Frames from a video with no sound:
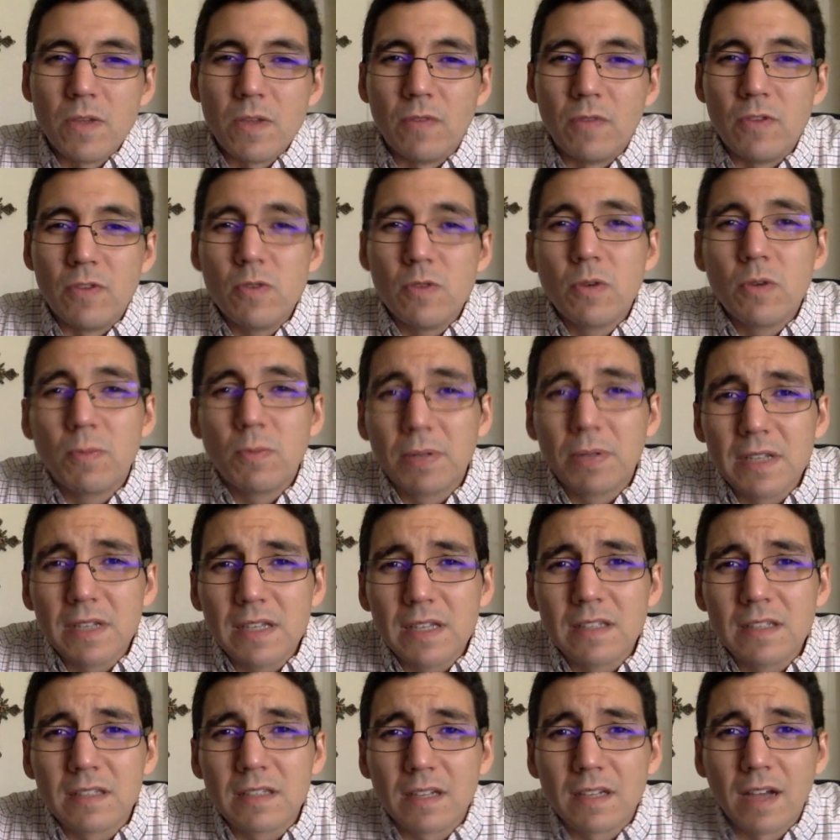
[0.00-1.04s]
If you would
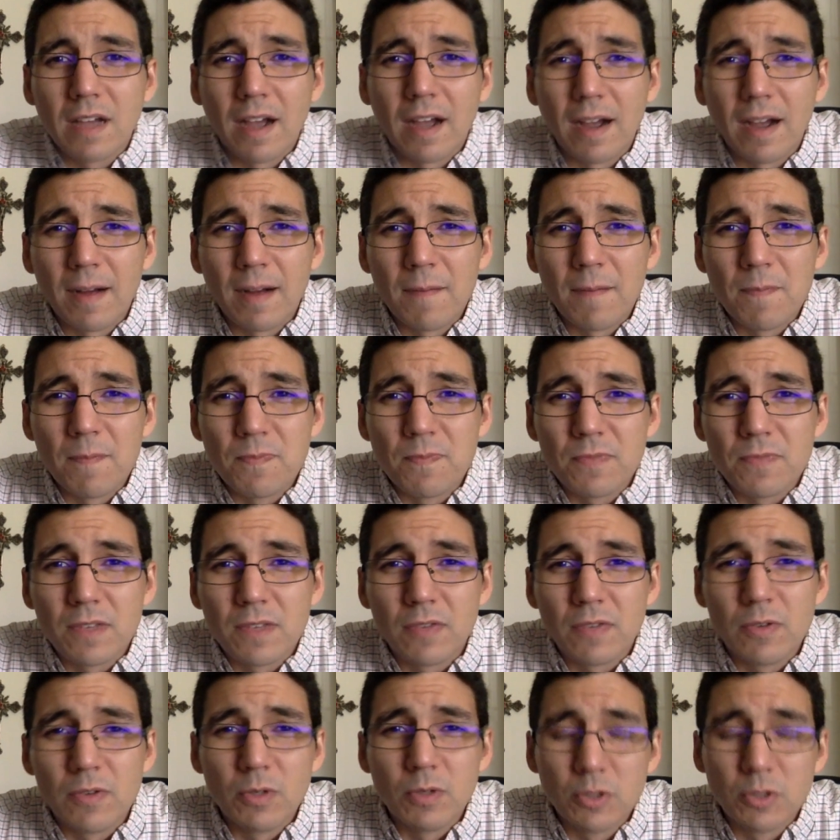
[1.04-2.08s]
please,
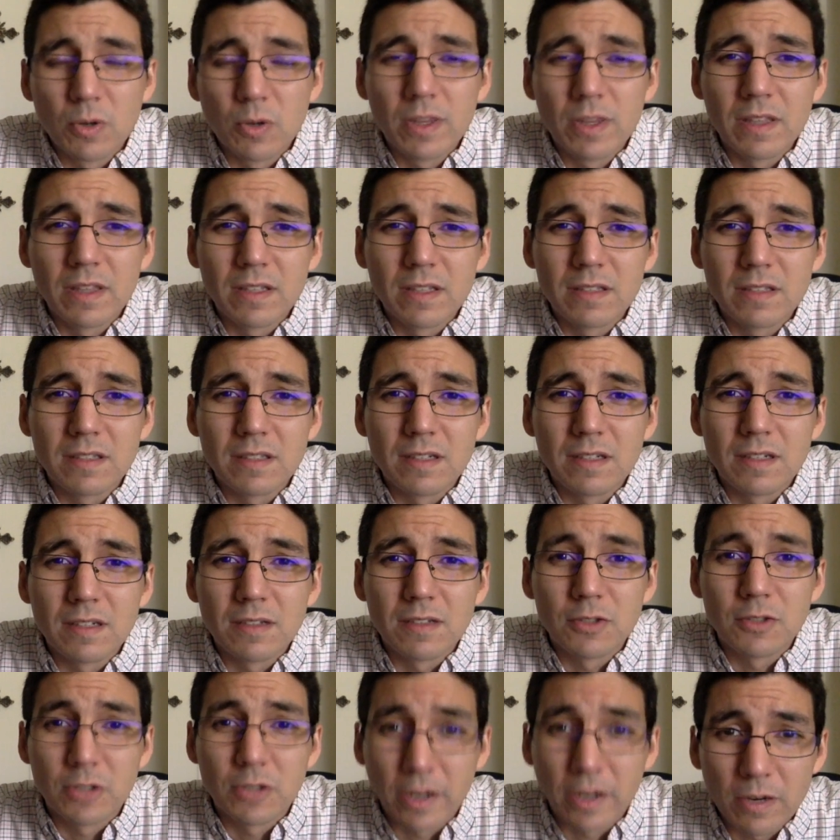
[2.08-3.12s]
if you enjoyed this,
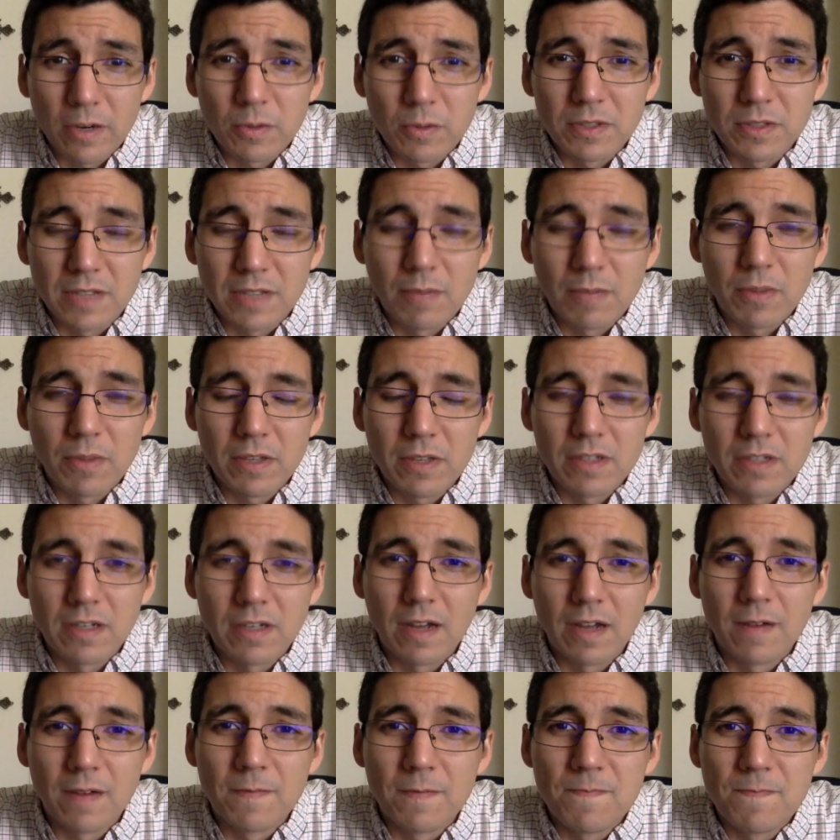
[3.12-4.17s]
share it with someone that you
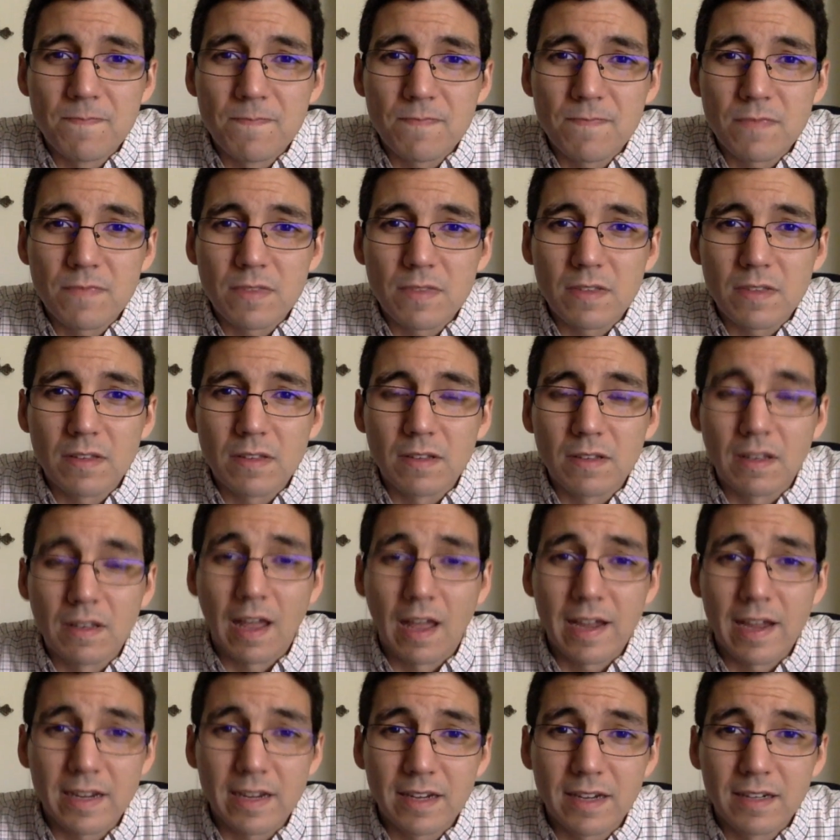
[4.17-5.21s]
know.
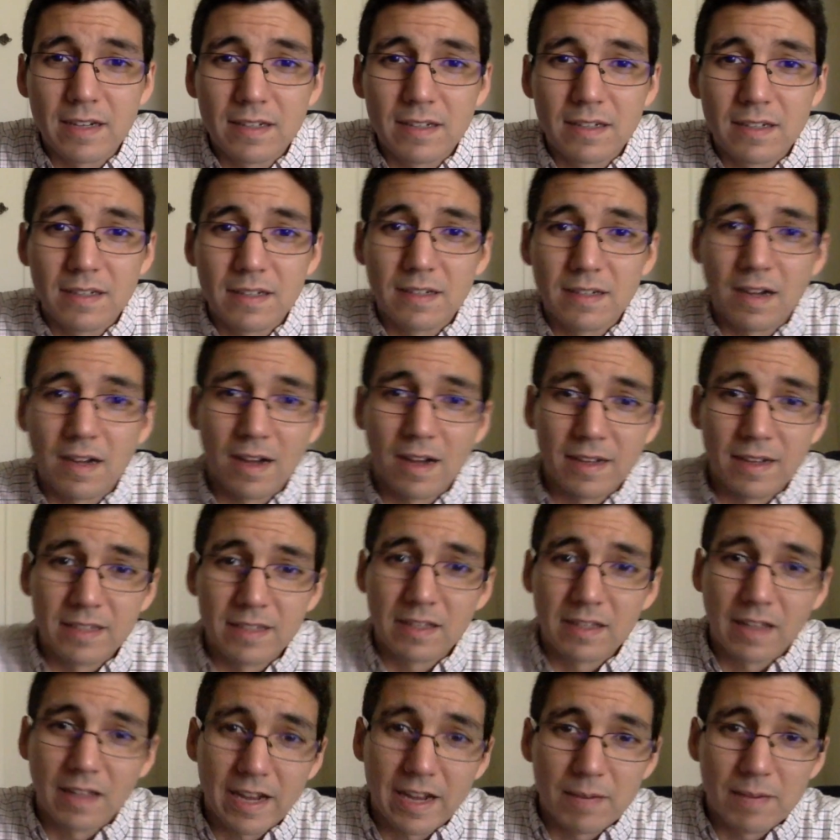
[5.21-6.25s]
Hit
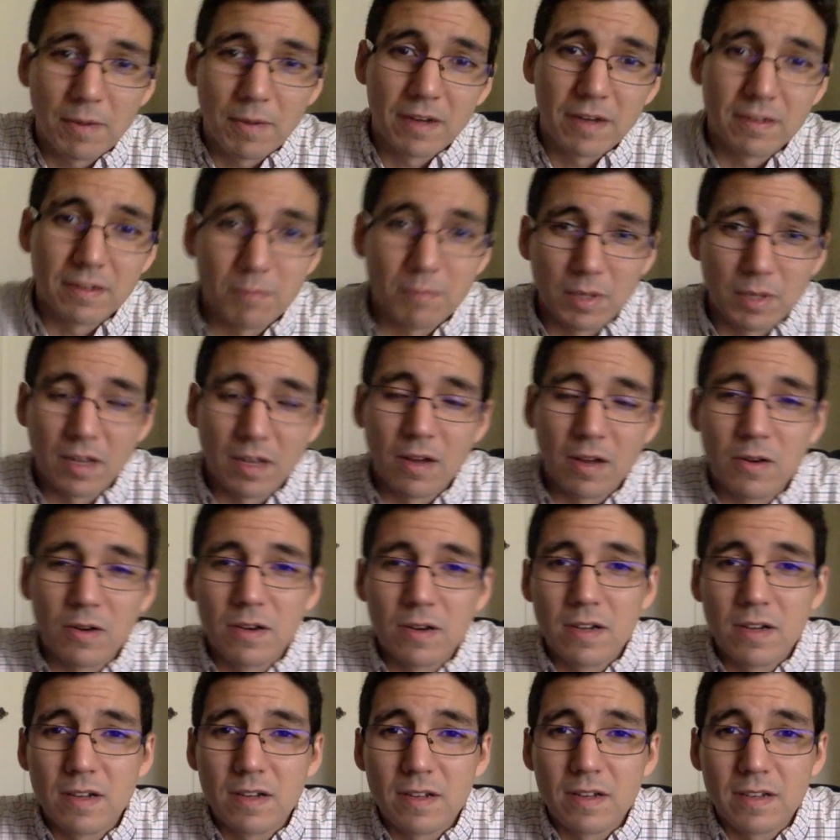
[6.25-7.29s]
the like button
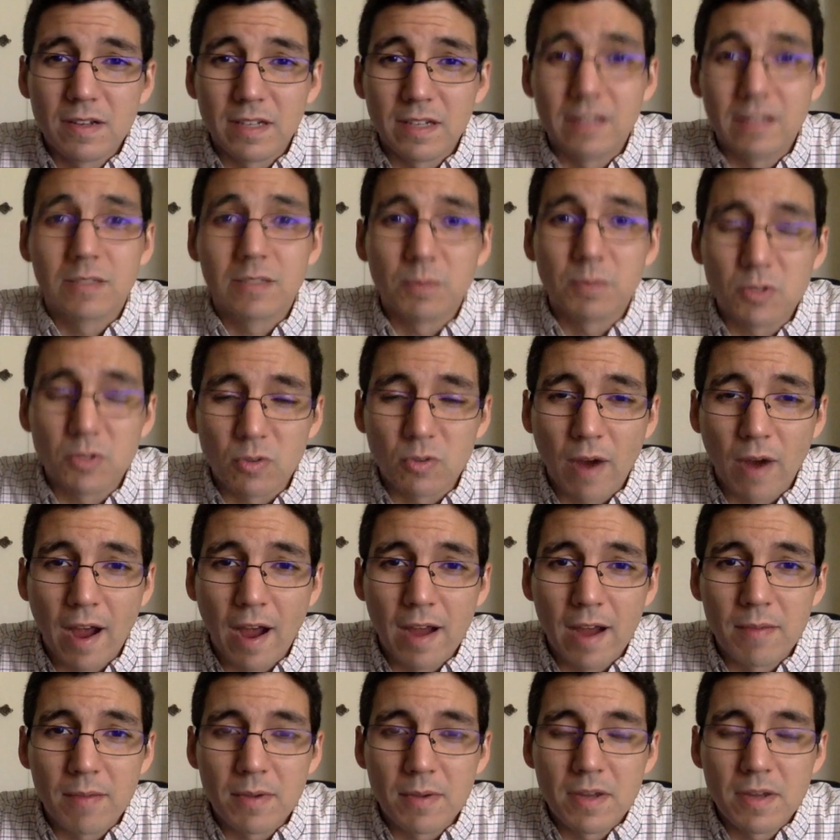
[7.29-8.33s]
below, hit
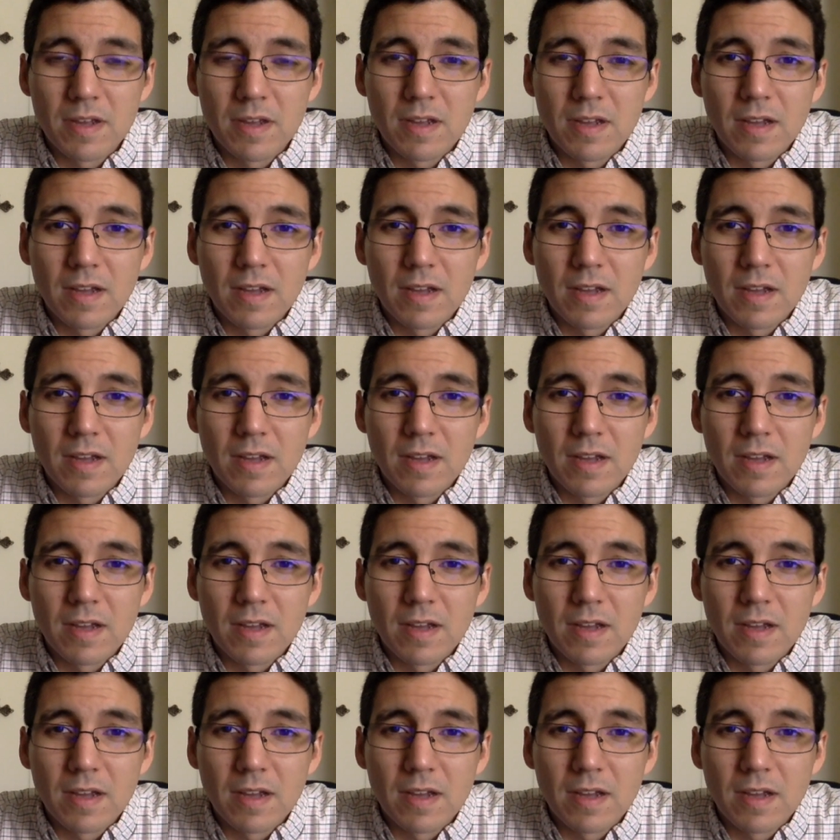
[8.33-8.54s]
subscribe,